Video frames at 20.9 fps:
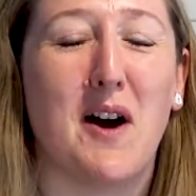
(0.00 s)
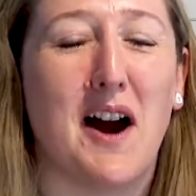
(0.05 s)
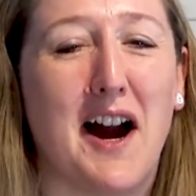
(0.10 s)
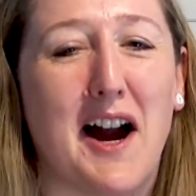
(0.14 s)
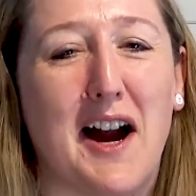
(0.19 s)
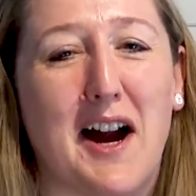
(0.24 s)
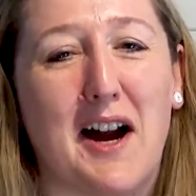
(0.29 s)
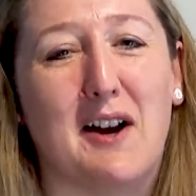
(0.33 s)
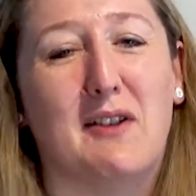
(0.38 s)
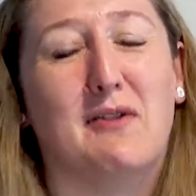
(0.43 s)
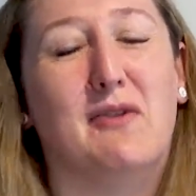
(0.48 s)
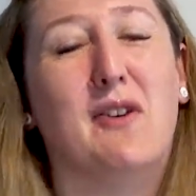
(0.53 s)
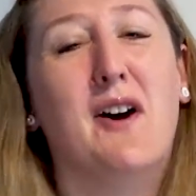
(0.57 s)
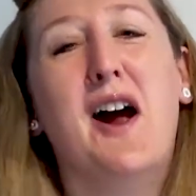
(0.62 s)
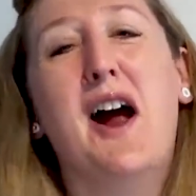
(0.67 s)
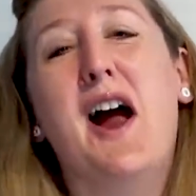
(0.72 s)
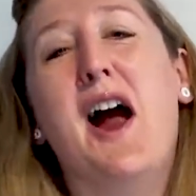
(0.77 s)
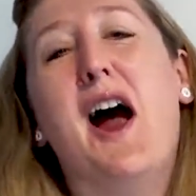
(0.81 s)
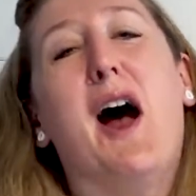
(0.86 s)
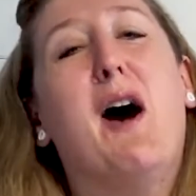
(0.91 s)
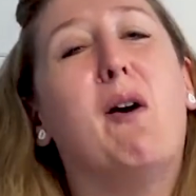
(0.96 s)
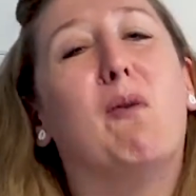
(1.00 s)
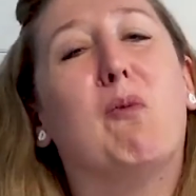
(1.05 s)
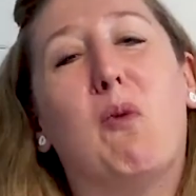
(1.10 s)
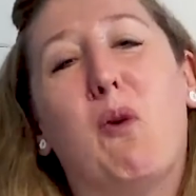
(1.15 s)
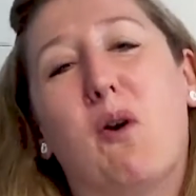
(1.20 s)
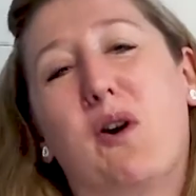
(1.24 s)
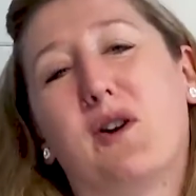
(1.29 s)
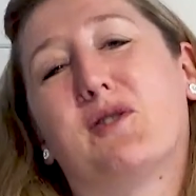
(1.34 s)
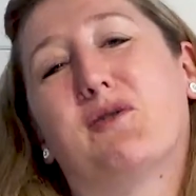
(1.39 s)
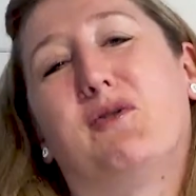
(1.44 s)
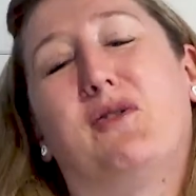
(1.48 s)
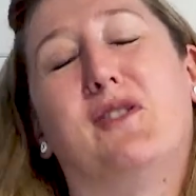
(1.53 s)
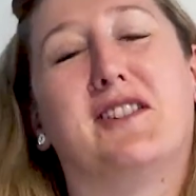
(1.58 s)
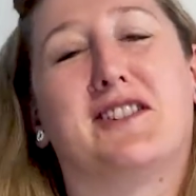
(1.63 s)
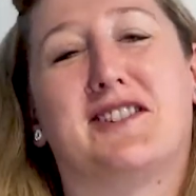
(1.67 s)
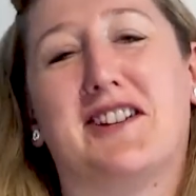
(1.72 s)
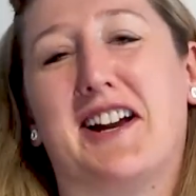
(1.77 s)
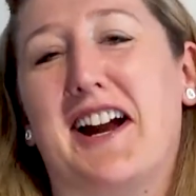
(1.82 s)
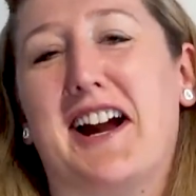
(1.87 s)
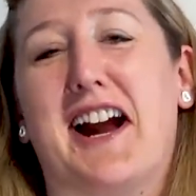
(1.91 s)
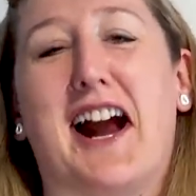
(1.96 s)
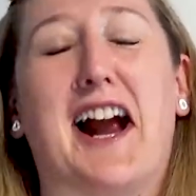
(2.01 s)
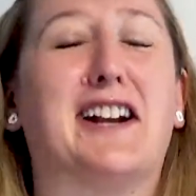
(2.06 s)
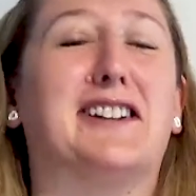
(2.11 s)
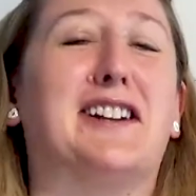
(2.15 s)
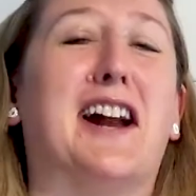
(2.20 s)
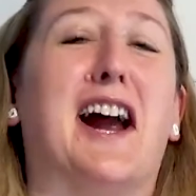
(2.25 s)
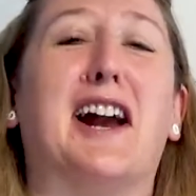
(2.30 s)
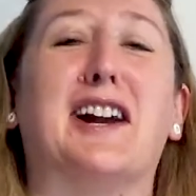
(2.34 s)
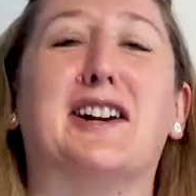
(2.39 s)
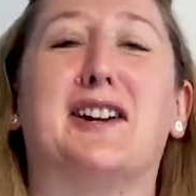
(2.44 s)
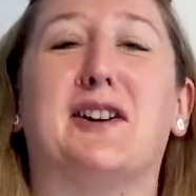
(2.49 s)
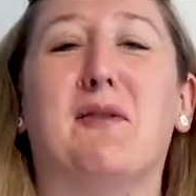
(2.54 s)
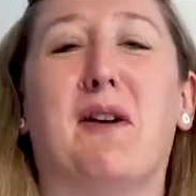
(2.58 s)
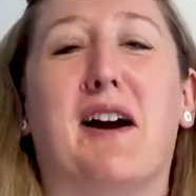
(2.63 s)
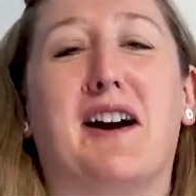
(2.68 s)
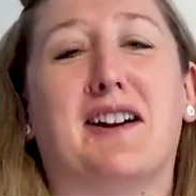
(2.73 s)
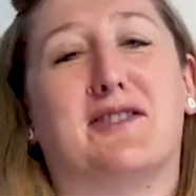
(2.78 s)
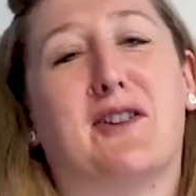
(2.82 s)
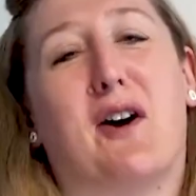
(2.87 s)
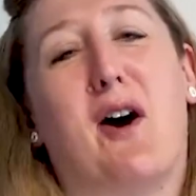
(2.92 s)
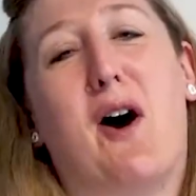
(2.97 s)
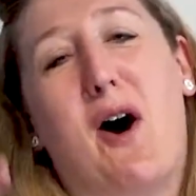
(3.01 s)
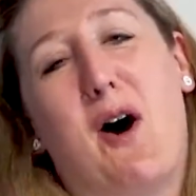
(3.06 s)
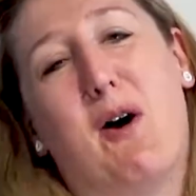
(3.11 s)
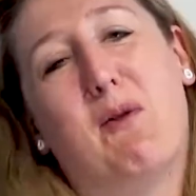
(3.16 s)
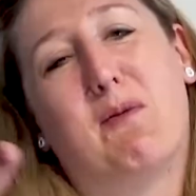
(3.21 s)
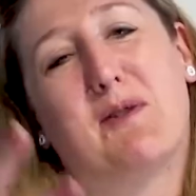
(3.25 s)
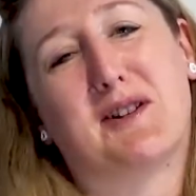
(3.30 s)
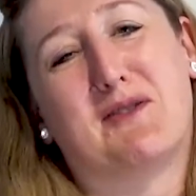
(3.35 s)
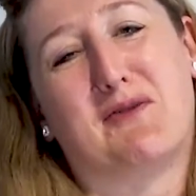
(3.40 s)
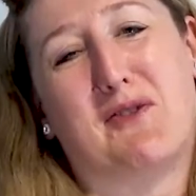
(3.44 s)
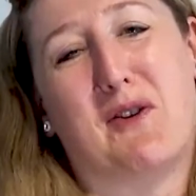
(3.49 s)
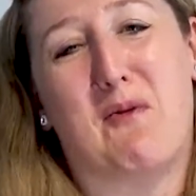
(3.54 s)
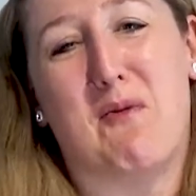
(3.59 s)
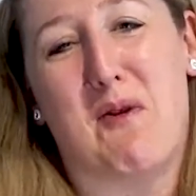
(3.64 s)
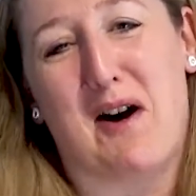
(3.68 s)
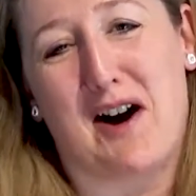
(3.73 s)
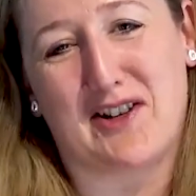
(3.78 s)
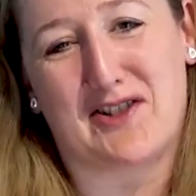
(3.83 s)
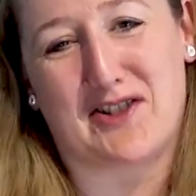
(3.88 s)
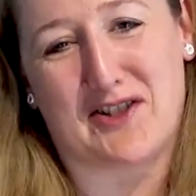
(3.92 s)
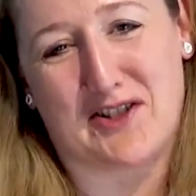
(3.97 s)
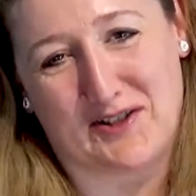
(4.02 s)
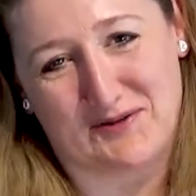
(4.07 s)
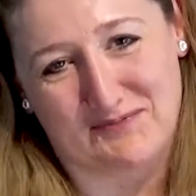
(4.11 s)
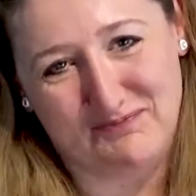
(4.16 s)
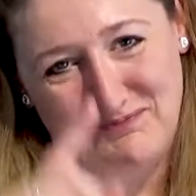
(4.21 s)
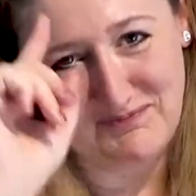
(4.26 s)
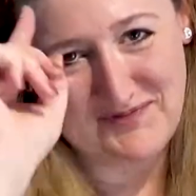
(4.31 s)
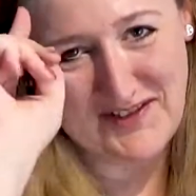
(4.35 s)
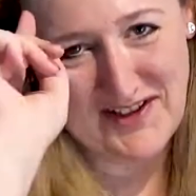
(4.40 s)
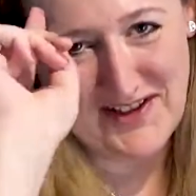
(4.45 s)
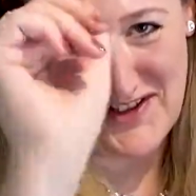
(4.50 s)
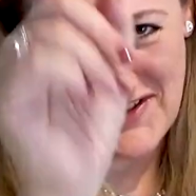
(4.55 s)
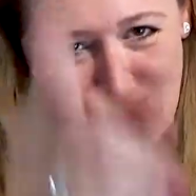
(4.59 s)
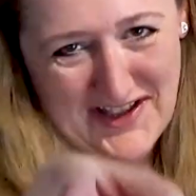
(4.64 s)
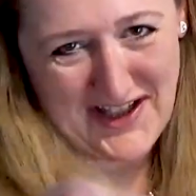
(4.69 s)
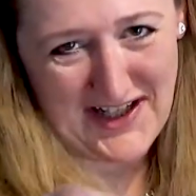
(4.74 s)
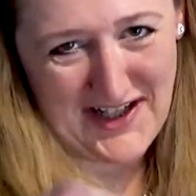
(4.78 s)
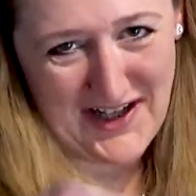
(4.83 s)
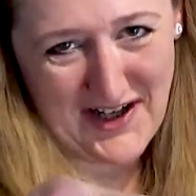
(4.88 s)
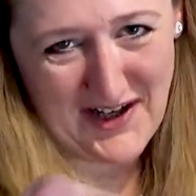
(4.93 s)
Have a wonderful day, and thank you as always for watching. See